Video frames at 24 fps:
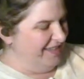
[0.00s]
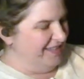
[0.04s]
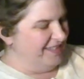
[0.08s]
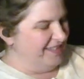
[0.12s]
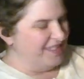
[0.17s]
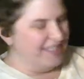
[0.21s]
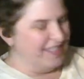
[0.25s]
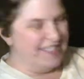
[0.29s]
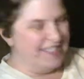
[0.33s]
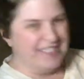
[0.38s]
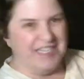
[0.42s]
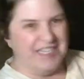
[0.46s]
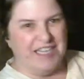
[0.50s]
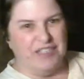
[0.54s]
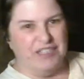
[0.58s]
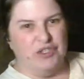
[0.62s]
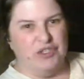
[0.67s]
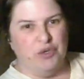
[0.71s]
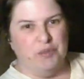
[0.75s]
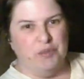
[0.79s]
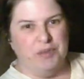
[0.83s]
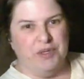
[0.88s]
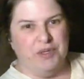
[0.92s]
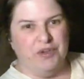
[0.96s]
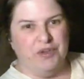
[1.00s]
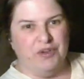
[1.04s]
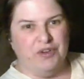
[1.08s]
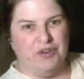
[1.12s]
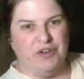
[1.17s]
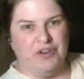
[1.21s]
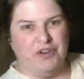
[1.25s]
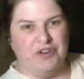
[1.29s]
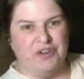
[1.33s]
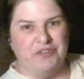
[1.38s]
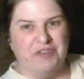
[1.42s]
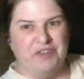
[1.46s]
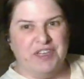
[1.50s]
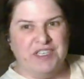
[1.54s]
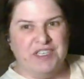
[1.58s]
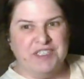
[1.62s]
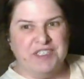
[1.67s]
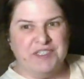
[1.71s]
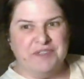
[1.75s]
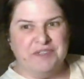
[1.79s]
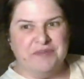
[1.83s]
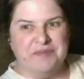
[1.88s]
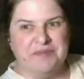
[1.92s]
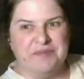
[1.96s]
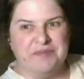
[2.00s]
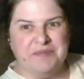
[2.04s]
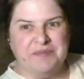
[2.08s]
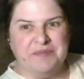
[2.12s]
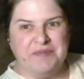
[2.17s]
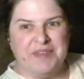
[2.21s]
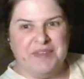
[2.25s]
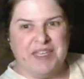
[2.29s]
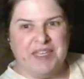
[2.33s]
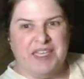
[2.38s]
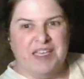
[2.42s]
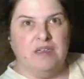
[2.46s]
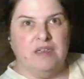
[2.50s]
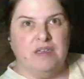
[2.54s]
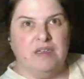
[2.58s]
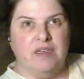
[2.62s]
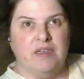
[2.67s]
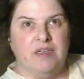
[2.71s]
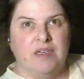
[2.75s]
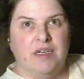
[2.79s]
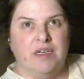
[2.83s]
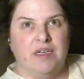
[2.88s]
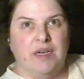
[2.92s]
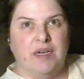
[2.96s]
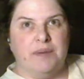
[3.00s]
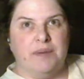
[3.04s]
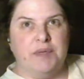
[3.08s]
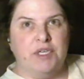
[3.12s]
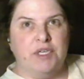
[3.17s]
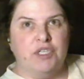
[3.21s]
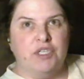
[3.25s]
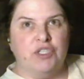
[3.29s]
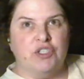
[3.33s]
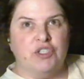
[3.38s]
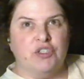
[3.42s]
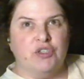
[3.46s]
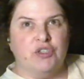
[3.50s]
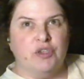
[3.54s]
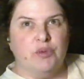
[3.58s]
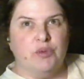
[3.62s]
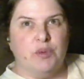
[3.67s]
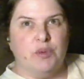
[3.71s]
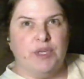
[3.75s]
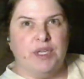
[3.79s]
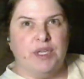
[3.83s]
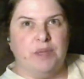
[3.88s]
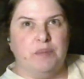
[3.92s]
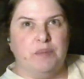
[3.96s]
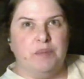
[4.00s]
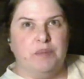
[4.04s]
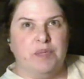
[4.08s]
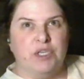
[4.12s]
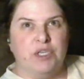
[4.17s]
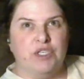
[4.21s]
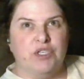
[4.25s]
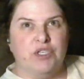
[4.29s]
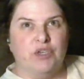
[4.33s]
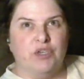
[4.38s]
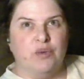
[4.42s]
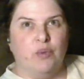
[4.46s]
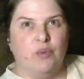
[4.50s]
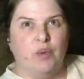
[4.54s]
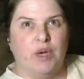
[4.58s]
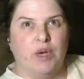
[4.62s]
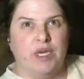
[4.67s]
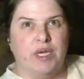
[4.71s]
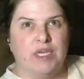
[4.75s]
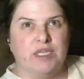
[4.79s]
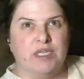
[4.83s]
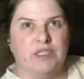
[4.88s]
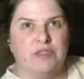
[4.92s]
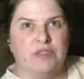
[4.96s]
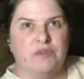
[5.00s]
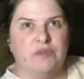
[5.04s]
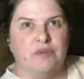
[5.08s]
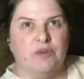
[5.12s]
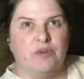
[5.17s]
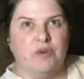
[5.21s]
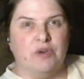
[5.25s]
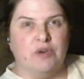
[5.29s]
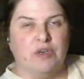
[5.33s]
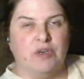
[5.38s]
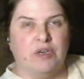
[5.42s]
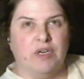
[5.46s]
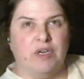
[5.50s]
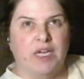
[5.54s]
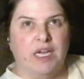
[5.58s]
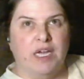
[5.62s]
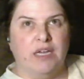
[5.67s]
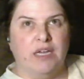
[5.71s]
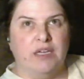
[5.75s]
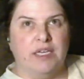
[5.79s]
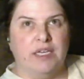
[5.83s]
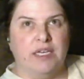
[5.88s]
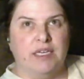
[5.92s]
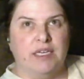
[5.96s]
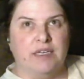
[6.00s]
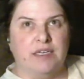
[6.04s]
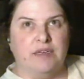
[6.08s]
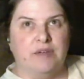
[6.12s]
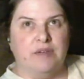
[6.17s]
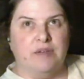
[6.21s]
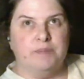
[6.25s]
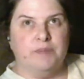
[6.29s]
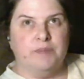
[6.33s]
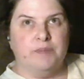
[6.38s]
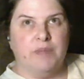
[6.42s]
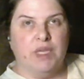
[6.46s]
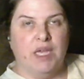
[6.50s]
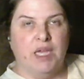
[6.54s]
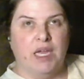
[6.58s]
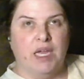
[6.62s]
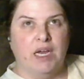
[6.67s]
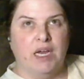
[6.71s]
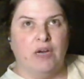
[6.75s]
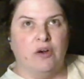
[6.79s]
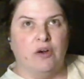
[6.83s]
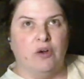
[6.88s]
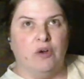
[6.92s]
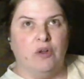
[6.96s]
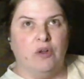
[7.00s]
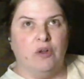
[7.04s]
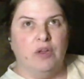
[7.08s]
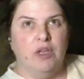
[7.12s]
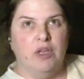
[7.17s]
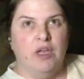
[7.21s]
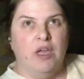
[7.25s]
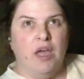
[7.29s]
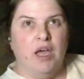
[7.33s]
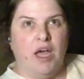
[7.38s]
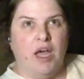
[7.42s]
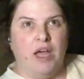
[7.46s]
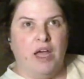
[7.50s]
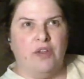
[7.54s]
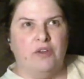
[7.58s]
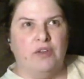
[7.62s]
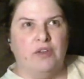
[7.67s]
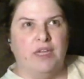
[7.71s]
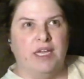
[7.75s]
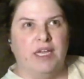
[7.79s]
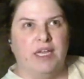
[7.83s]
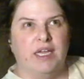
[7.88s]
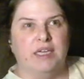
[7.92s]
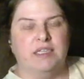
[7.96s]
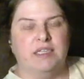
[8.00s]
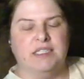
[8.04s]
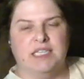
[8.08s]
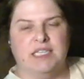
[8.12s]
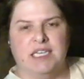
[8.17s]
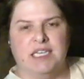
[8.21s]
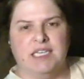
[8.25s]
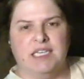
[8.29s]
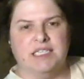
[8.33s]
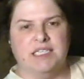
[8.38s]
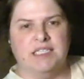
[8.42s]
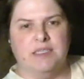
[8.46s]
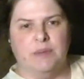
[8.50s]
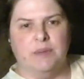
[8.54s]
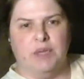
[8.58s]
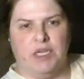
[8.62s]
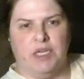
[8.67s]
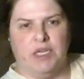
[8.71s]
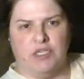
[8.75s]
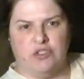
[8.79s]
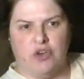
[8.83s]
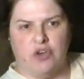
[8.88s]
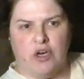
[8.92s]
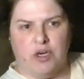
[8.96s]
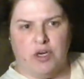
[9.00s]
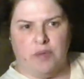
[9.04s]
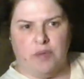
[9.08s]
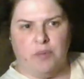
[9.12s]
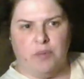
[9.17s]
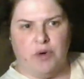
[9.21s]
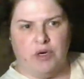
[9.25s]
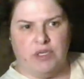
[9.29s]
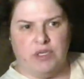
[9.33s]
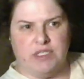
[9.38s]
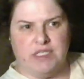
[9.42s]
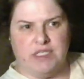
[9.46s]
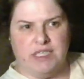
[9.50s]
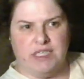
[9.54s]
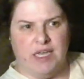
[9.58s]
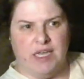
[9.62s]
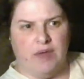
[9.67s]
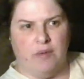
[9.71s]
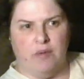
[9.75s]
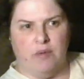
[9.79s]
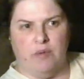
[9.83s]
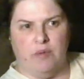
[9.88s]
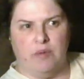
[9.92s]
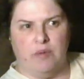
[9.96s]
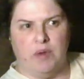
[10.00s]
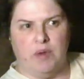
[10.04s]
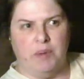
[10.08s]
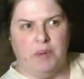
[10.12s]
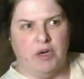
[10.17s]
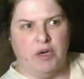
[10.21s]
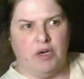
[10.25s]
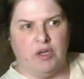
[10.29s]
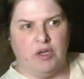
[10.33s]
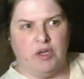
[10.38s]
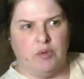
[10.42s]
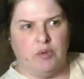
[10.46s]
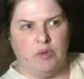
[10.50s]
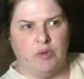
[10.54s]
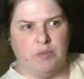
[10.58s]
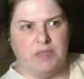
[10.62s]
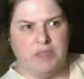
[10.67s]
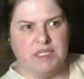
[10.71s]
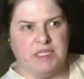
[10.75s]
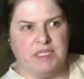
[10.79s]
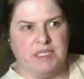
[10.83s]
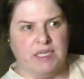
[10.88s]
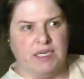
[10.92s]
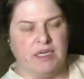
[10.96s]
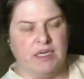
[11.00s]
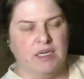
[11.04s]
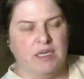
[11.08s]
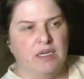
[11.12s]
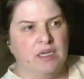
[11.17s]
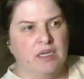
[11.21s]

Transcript: She gets that dopey look on her face. I'm not sure what the mission was for Kelly and Carol, other than to get some electronic parts that apparently were missing.